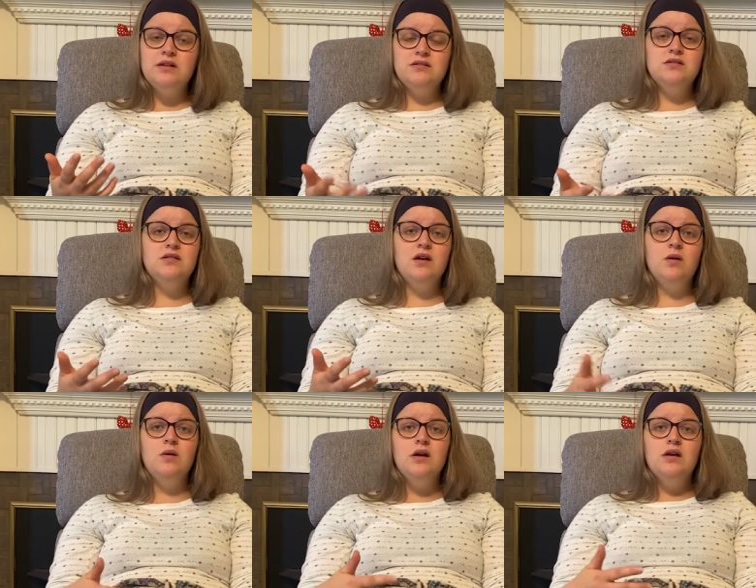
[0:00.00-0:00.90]
and
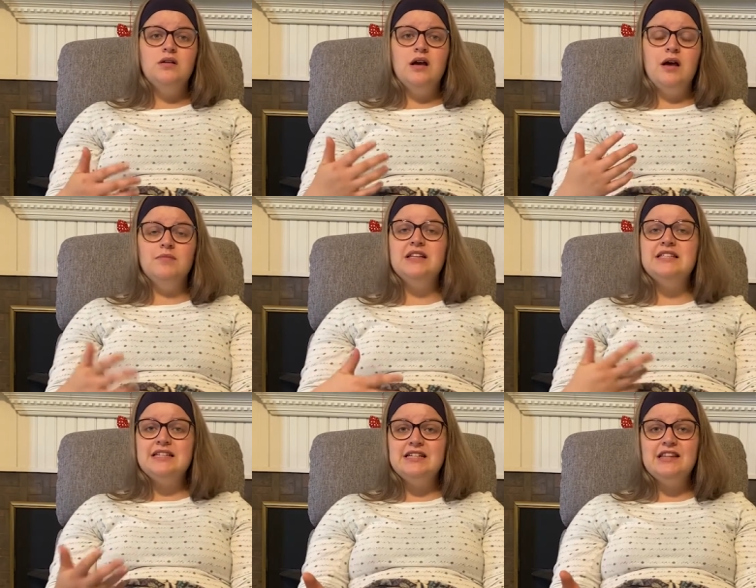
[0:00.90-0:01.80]
so um,
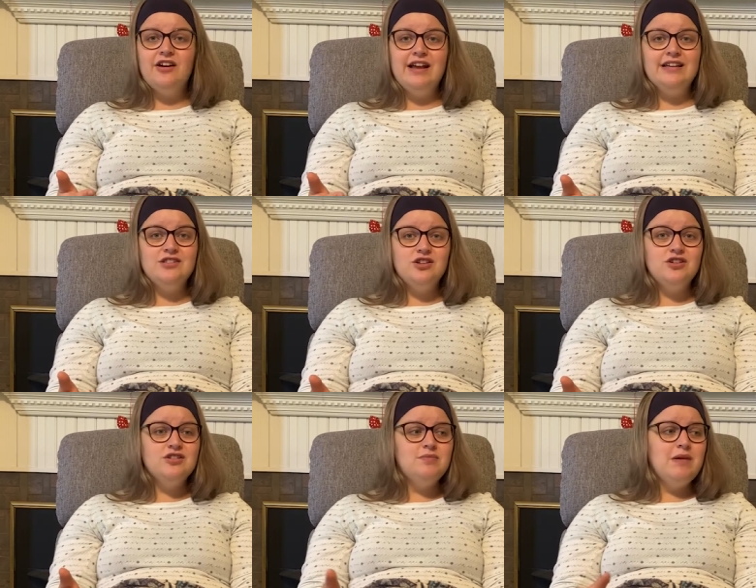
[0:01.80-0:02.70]
listen to their answers.